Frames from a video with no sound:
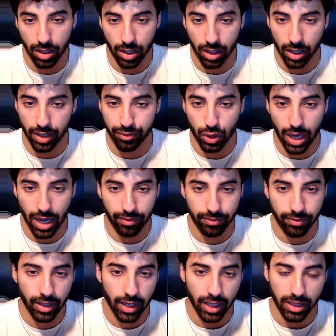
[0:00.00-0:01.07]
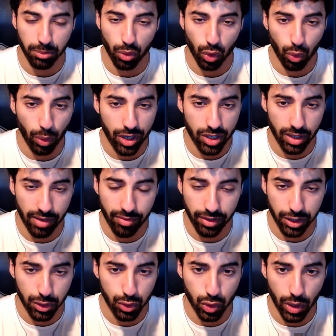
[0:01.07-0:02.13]
If you have, the more
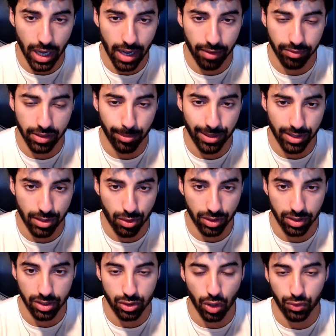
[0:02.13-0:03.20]
FAQs you have, the better it is.